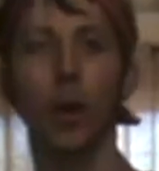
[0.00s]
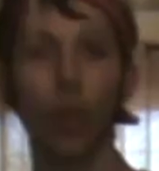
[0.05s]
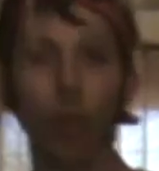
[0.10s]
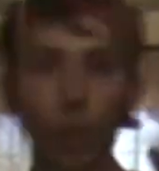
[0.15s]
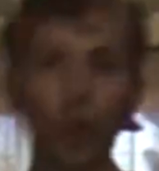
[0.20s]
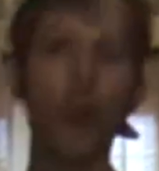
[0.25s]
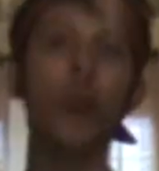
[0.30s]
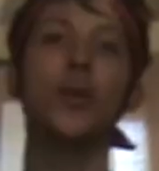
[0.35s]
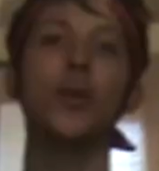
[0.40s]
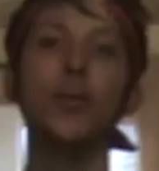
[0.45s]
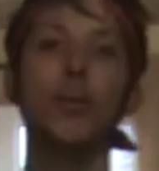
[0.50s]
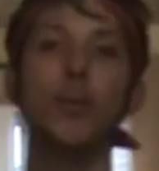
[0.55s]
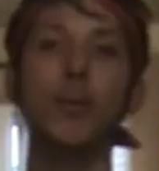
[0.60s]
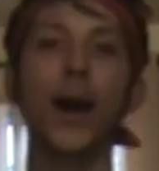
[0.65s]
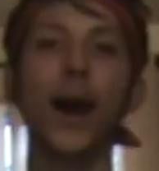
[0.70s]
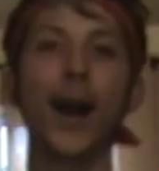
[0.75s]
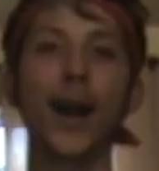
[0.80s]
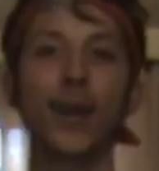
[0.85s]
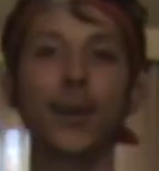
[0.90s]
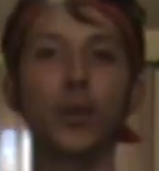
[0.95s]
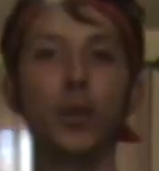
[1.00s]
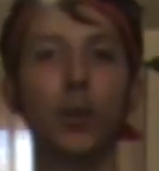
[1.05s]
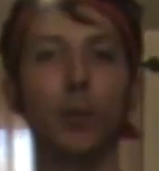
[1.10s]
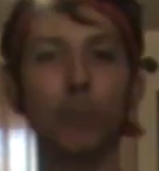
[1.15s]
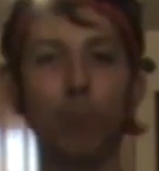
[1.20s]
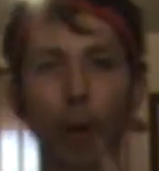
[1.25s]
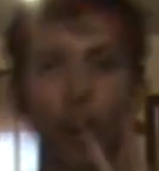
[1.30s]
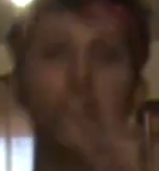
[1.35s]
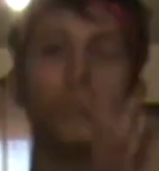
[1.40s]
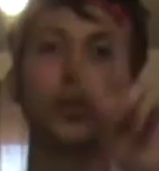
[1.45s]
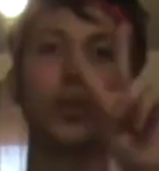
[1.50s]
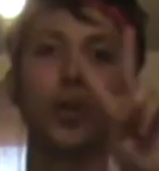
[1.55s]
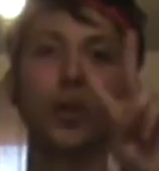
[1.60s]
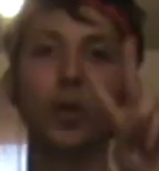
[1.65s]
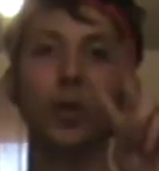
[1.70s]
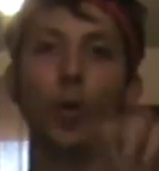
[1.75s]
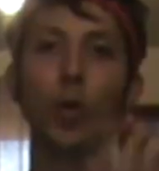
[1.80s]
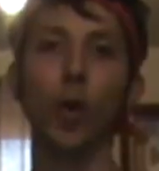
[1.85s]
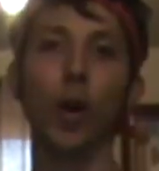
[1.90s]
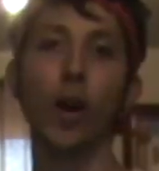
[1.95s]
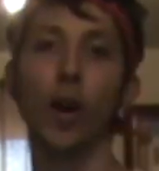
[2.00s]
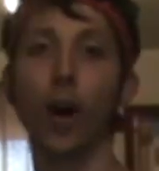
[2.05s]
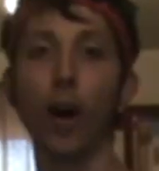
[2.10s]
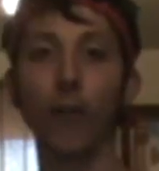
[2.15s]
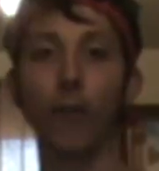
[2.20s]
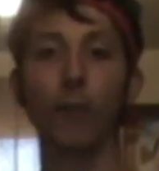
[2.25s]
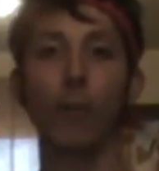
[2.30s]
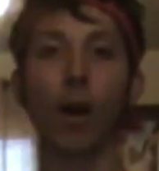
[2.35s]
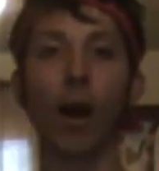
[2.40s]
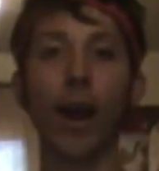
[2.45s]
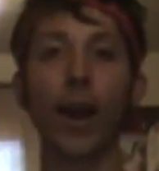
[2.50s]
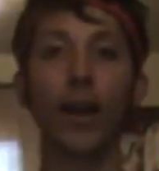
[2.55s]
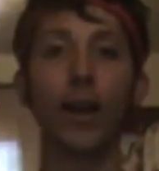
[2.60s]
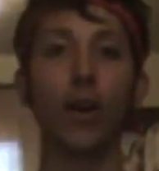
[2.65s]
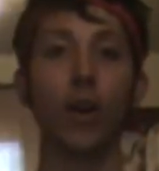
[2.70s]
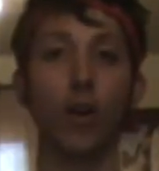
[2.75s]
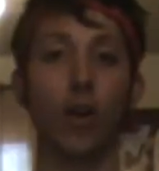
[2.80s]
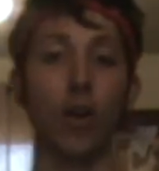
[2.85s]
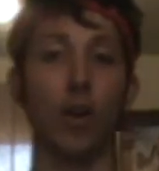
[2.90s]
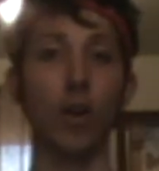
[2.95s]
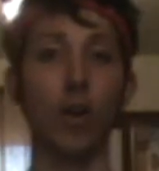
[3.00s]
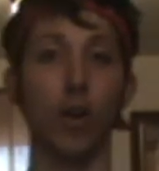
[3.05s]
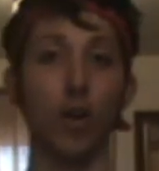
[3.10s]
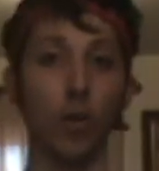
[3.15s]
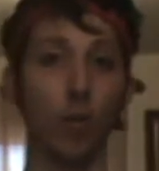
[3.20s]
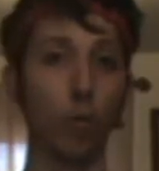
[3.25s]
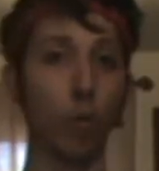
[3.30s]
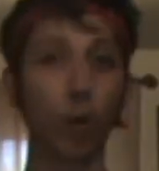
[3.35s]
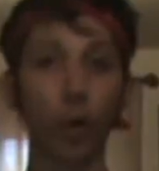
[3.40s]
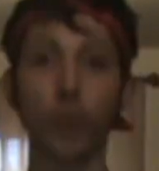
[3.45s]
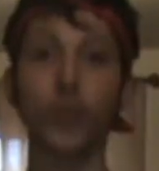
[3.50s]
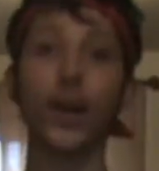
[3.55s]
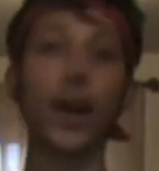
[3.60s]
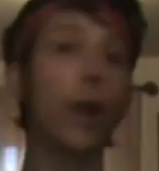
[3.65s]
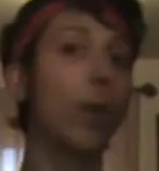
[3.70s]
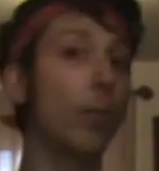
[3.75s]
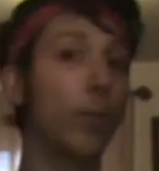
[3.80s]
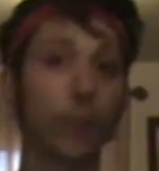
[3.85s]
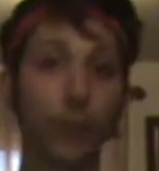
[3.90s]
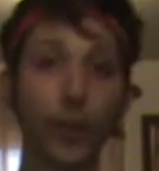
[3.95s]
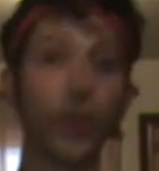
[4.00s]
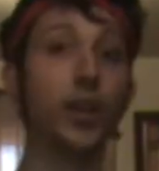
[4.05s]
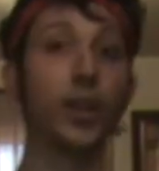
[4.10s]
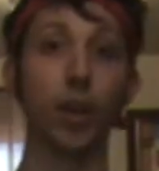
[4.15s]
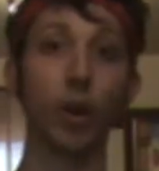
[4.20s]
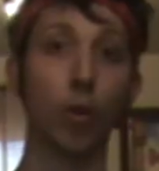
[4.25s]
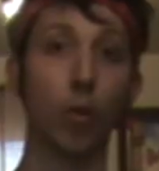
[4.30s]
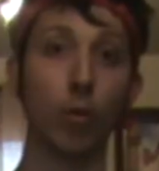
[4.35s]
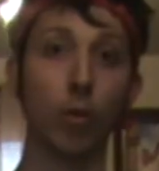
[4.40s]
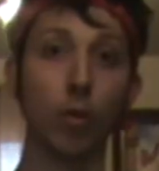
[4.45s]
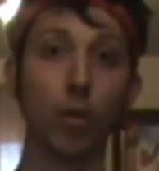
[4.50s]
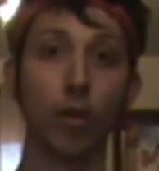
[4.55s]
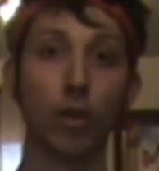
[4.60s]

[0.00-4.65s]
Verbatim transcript: Welcome back to part two of my workout video.